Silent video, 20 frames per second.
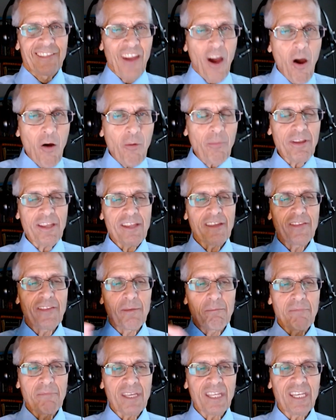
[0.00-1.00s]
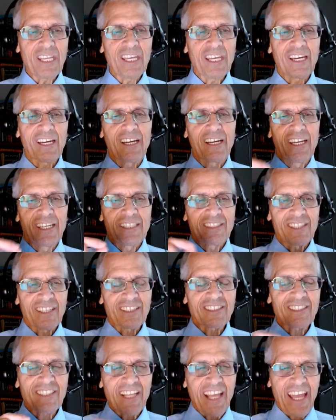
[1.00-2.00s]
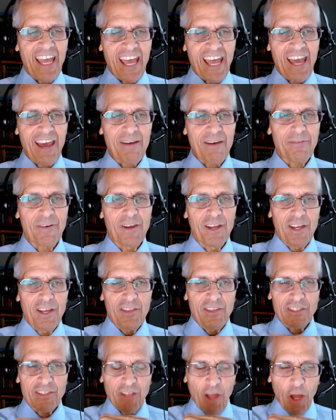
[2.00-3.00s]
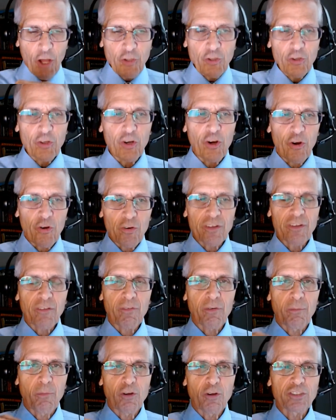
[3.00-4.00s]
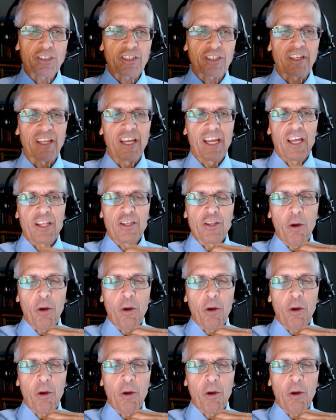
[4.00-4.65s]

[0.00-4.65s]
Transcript: Tell me that media doesn't have this undercurrent of emotion,